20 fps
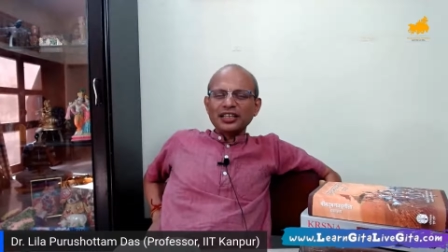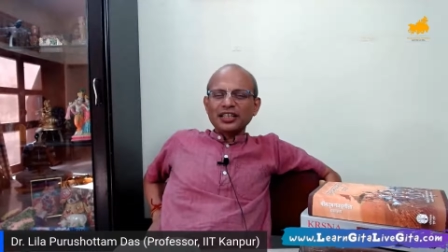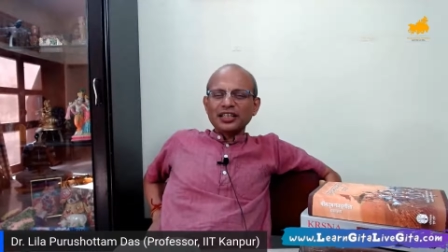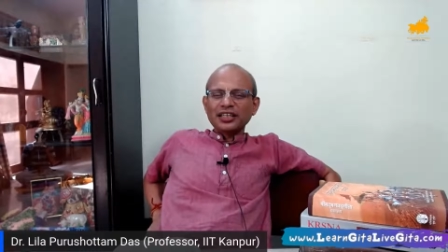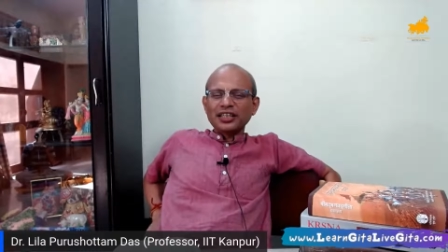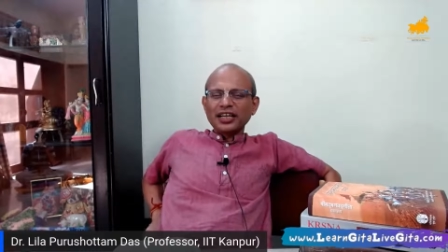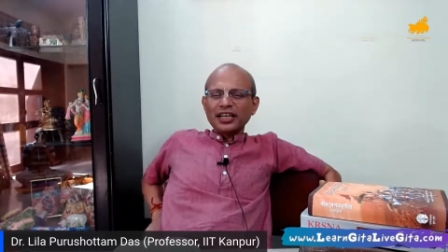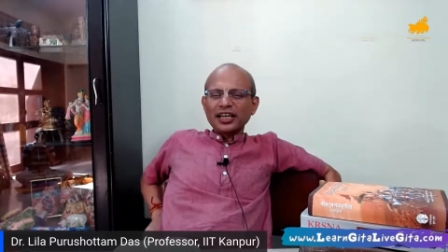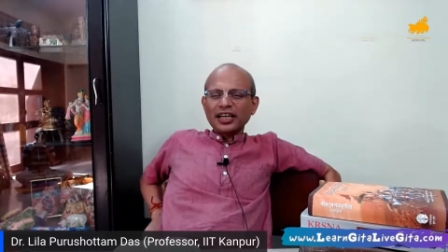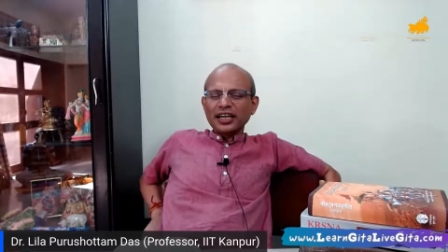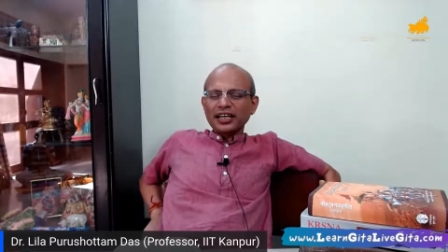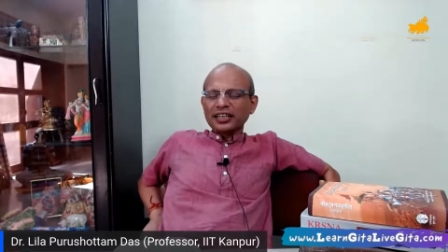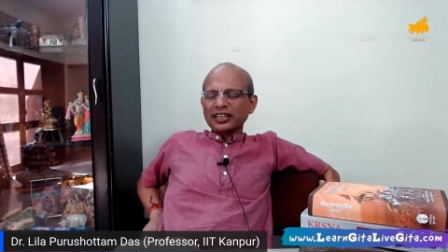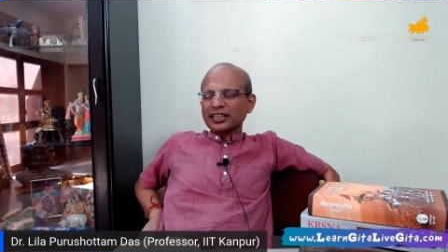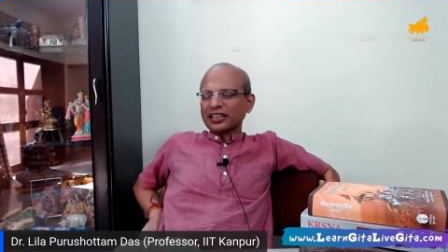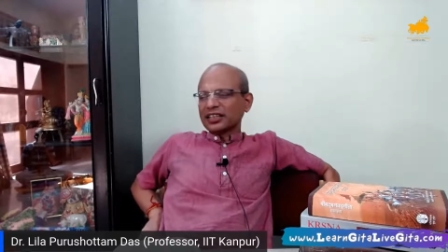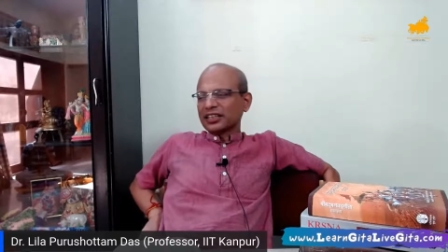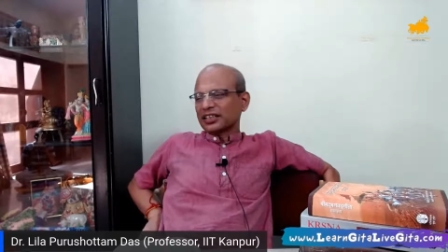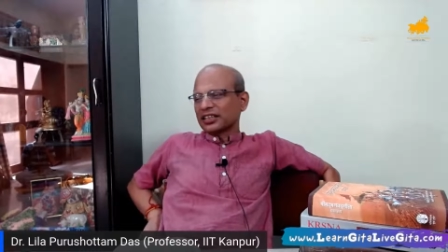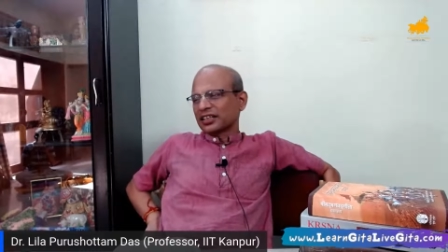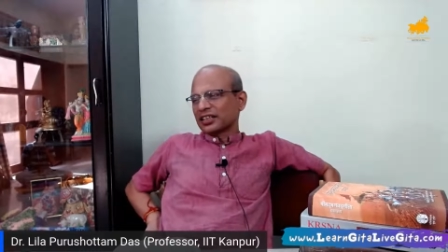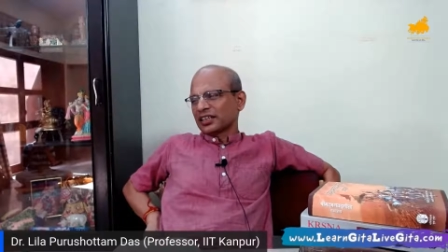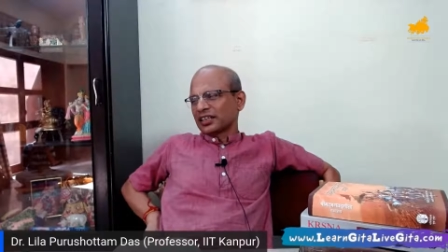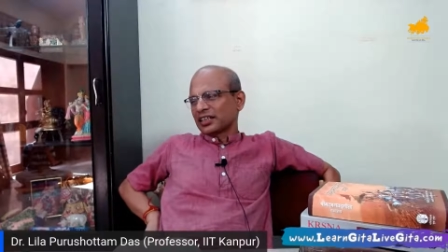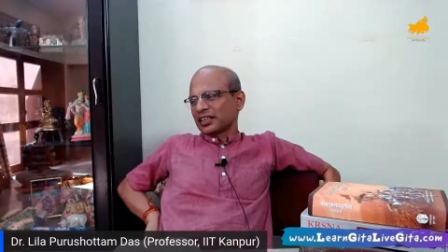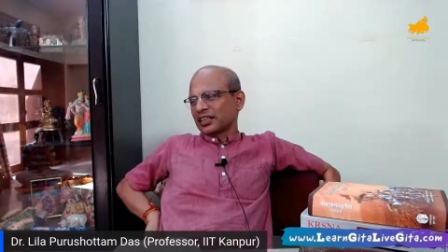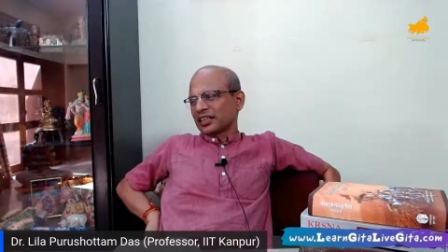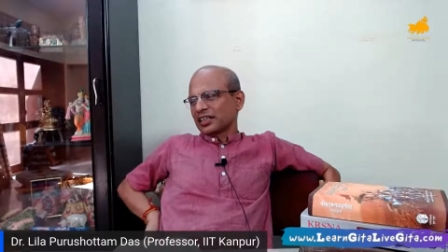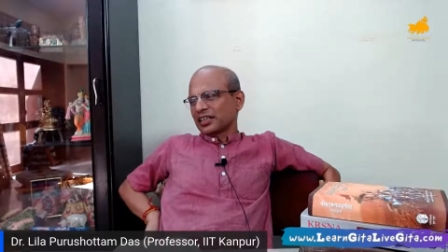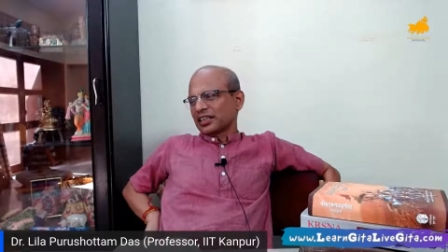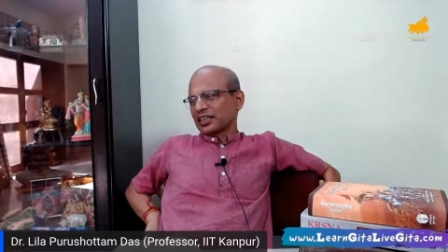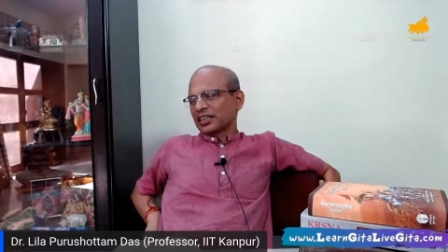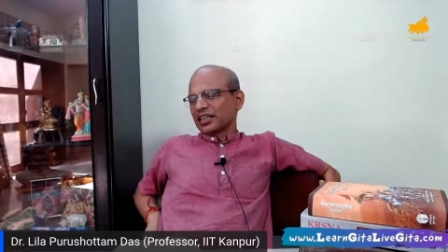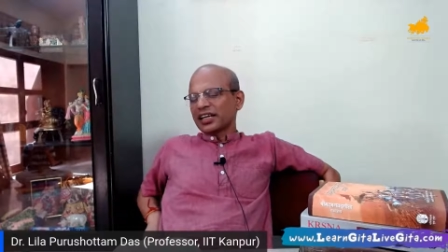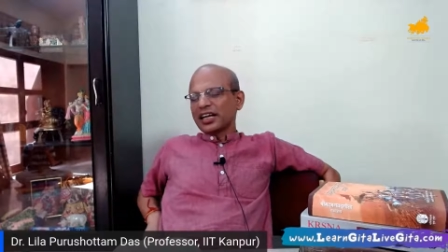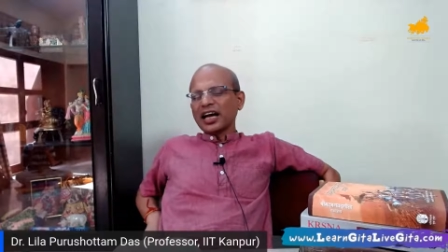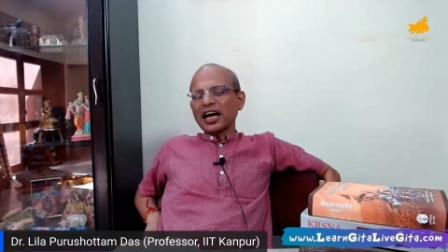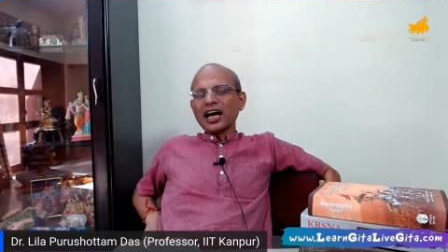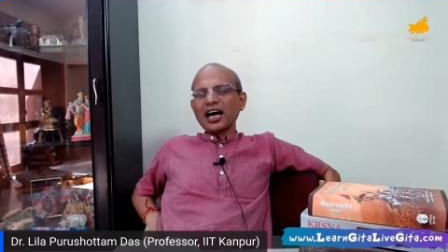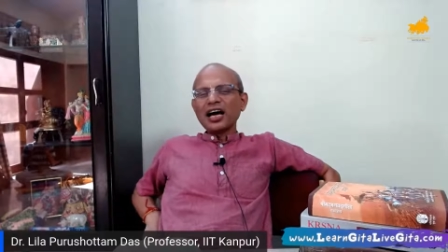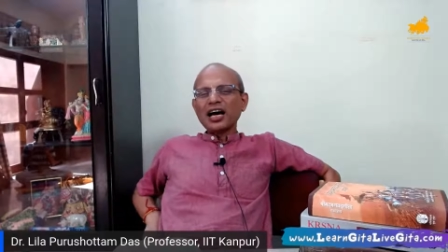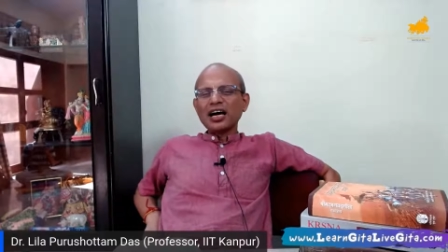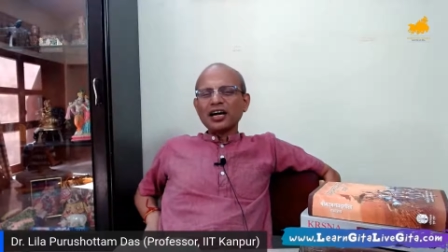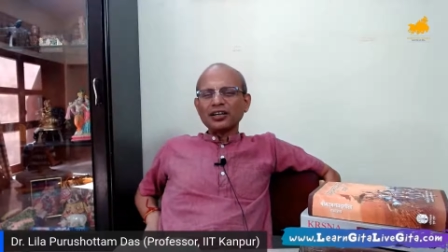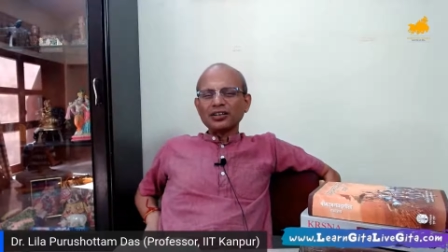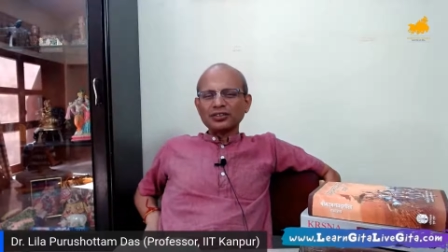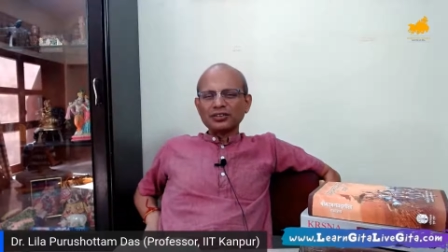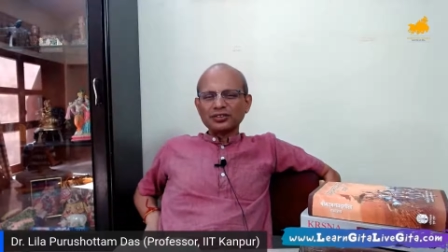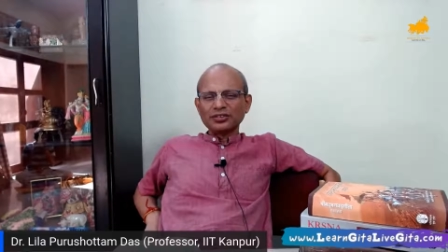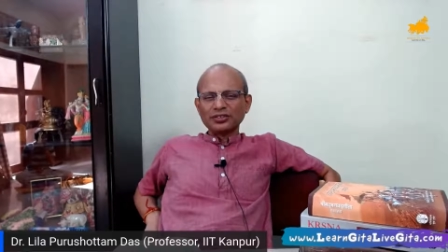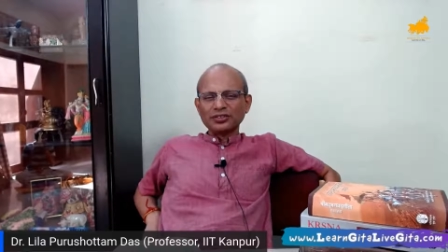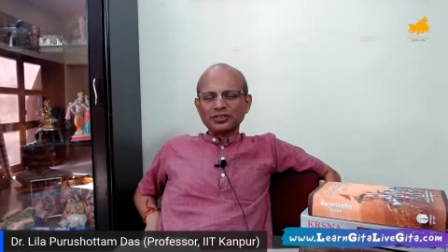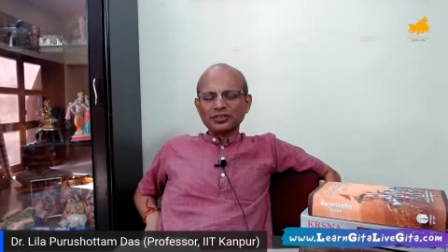in that allegory that how